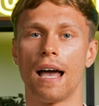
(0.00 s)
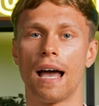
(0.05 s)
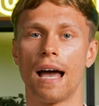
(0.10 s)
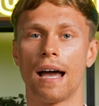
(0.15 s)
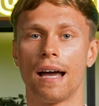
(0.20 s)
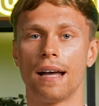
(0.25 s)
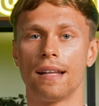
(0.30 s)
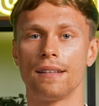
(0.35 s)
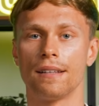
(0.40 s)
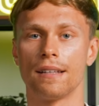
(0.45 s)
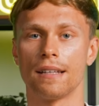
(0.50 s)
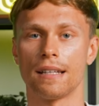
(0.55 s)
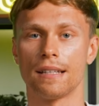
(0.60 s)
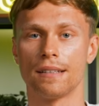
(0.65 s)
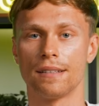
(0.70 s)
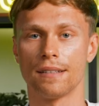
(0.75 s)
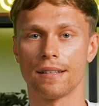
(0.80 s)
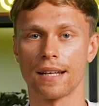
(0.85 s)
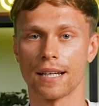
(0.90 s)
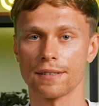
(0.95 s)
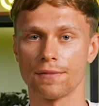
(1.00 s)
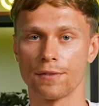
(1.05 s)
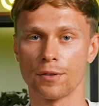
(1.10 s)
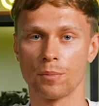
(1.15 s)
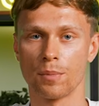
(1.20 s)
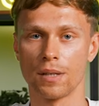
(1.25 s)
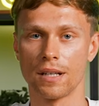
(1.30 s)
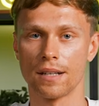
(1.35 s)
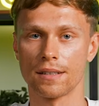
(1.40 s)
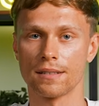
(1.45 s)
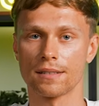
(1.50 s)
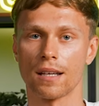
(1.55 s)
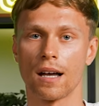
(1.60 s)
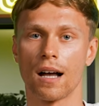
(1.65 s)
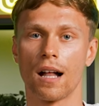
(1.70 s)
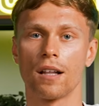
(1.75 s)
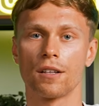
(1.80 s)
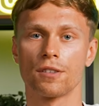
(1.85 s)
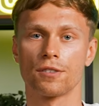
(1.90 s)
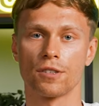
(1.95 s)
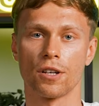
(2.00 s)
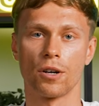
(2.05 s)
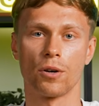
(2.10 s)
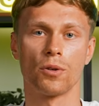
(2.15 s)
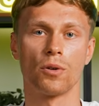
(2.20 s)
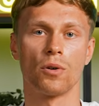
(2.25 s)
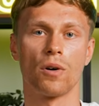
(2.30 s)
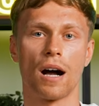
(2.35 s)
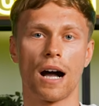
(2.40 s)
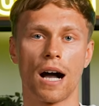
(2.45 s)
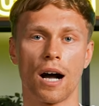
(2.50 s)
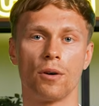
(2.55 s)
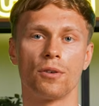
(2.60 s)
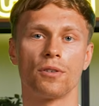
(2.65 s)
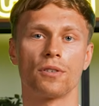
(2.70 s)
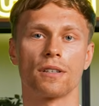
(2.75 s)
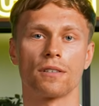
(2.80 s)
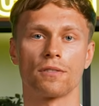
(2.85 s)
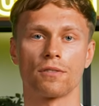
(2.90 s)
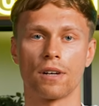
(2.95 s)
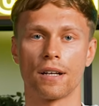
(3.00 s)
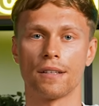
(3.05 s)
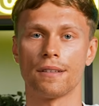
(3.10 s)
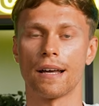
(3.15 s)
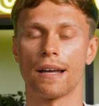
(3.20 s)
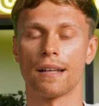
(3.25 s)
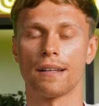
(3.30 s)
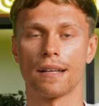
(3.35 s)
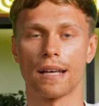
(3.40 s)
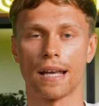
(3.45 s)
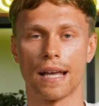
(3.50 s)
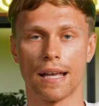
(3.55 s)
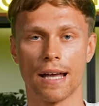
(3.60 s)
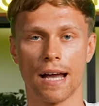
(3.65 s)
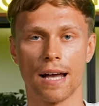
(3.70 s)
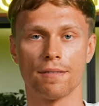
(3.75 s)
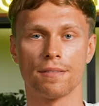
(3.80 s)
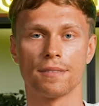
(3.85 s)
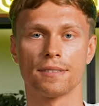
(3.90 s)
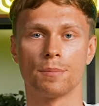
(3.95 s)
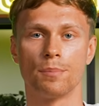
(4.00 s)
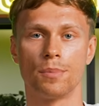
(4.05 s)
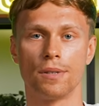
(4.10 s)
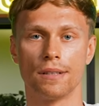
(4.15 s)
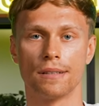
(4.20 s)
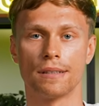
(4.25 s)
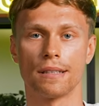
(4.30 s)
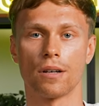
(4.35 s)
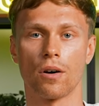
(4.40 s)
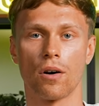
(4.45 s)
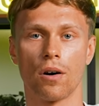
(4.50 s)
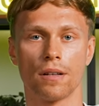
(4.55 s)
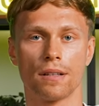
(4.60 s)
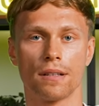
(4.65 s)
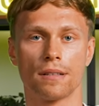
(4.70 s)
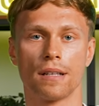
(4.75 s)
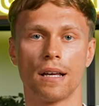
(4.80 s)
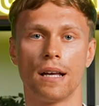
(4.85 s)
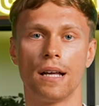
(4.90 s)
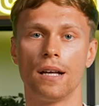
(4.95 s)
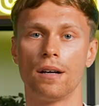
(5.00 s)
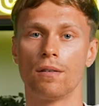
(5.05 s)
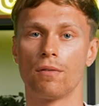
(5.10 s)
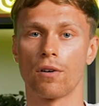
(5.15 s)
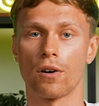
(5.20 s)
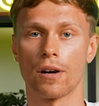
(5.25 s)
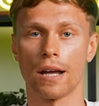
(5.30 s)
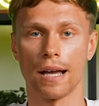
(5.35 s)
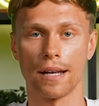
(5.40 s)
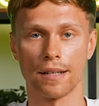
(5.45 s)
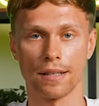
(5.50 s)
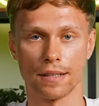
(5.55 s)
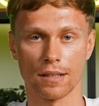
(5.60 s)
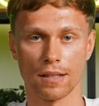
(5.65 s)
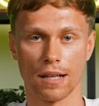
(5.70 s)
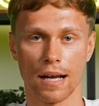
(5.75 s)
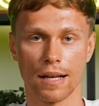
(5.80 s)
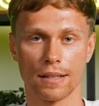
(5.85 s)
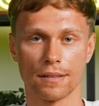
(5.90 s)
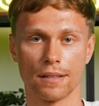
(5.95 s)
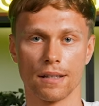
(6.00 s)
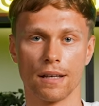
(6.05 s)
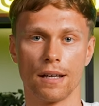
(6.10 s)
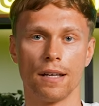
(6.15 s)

and in the next few minutes, I'll show you how you can run an AI visibility audit for any client.